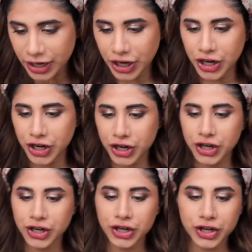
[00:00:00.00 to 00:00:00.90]

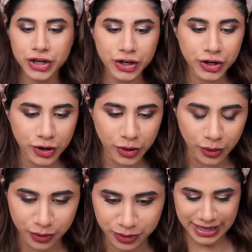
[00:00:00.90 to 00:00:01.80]

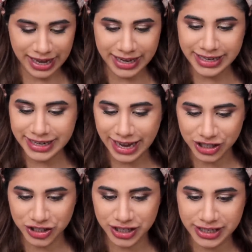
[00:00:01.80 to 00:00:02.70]
No.
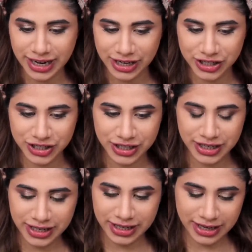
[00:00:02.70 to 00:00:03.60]
Hindash.
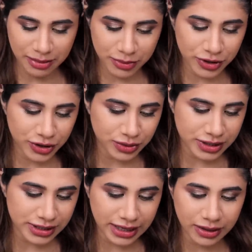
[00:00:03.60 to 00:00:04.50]
I'm gonna use
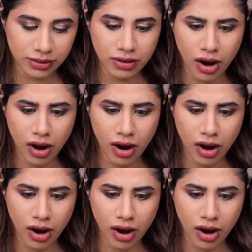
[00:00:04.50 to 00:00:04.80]
this lick.